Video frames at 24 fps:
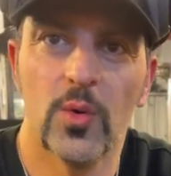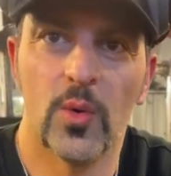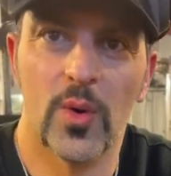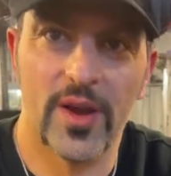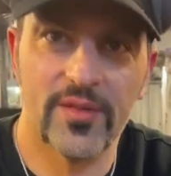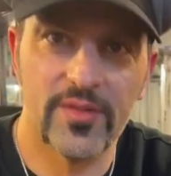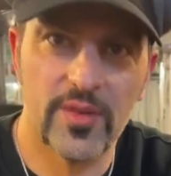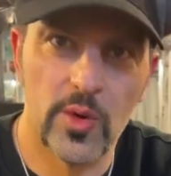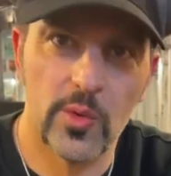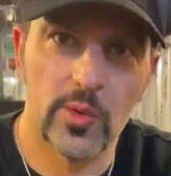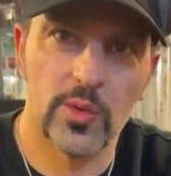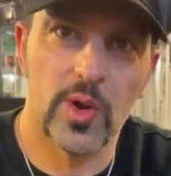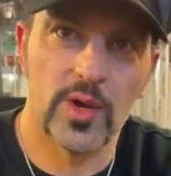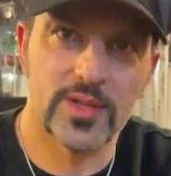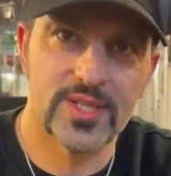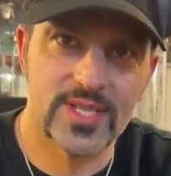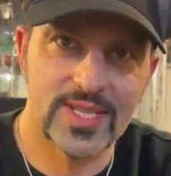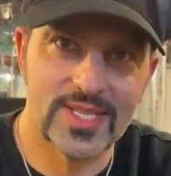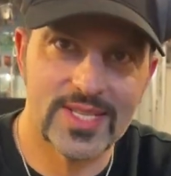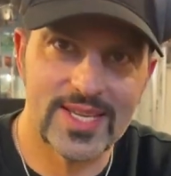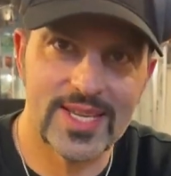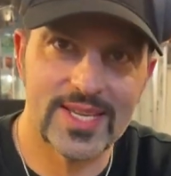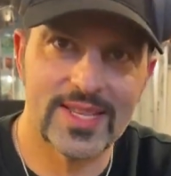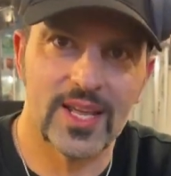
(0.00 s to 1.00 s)
everyone wants to
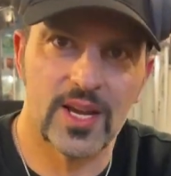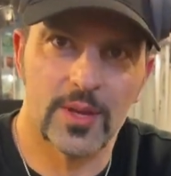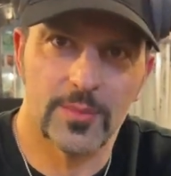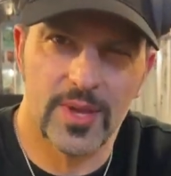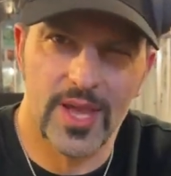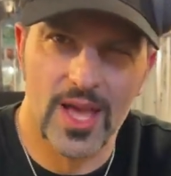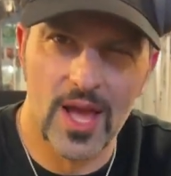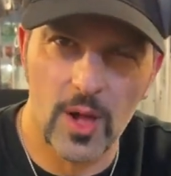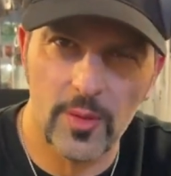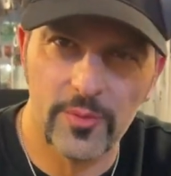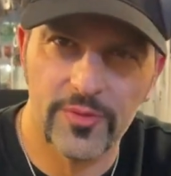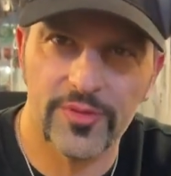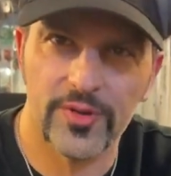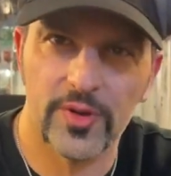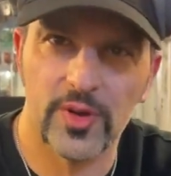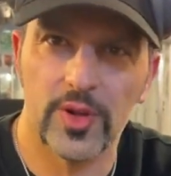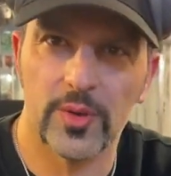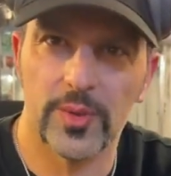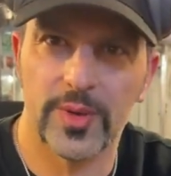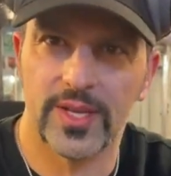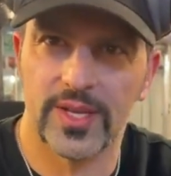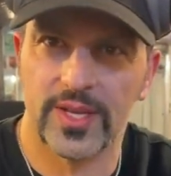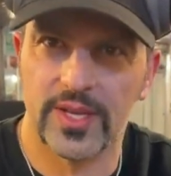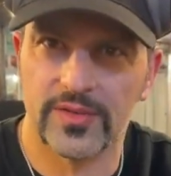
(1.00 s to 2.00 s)
see that'll be helpful.
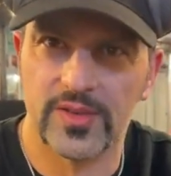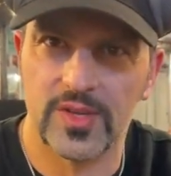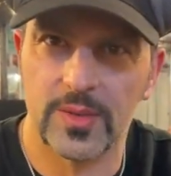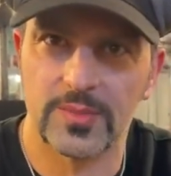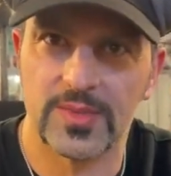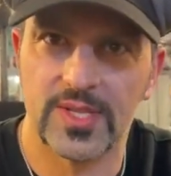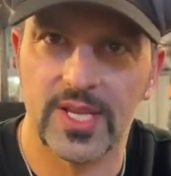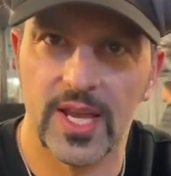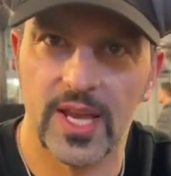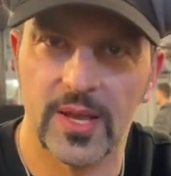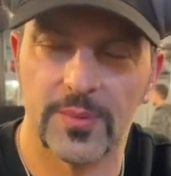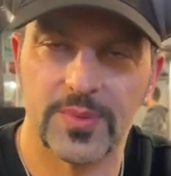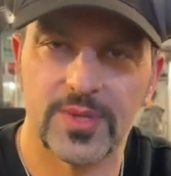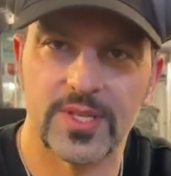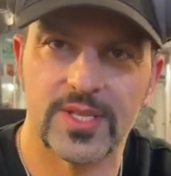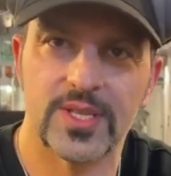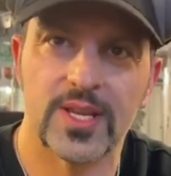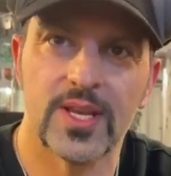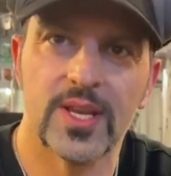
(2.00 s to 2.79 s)
We can give some tips.